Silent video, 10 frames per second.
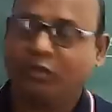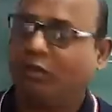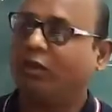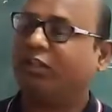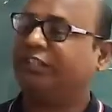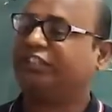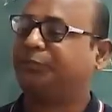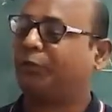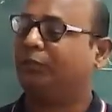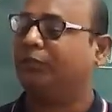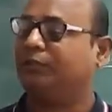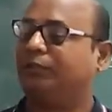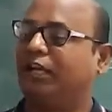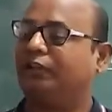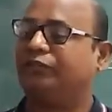All these problems
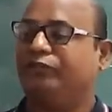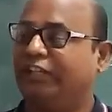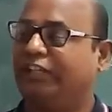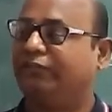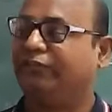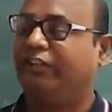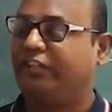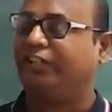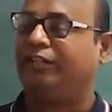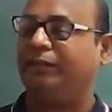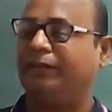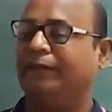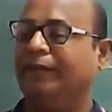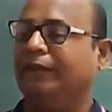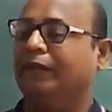are very, very
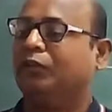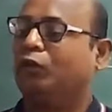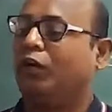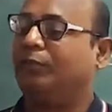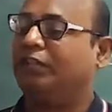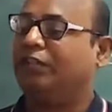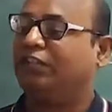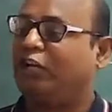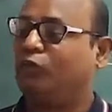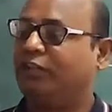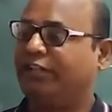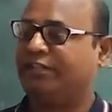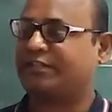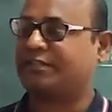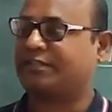common
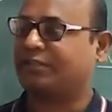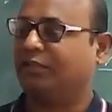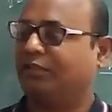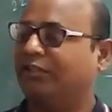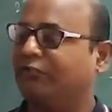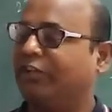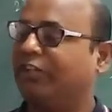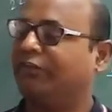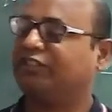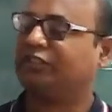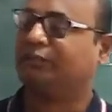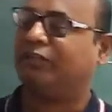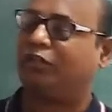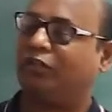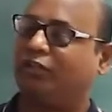nowadays. If whenever summer
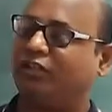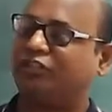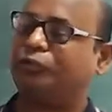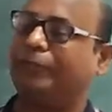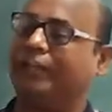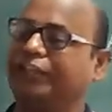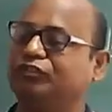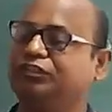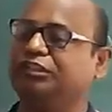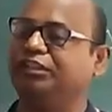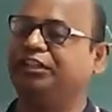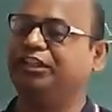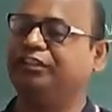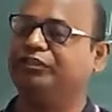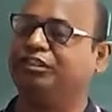occurs, you might have seen in
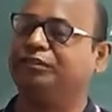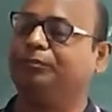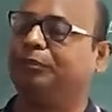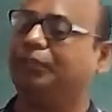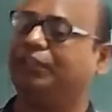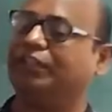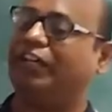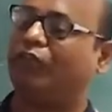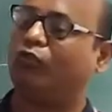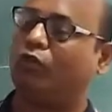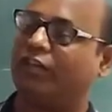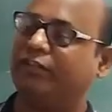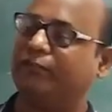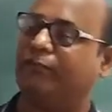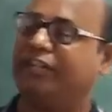television, people they are walking
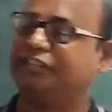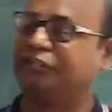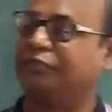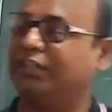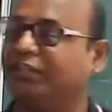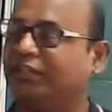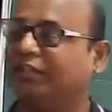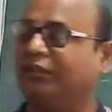miles together.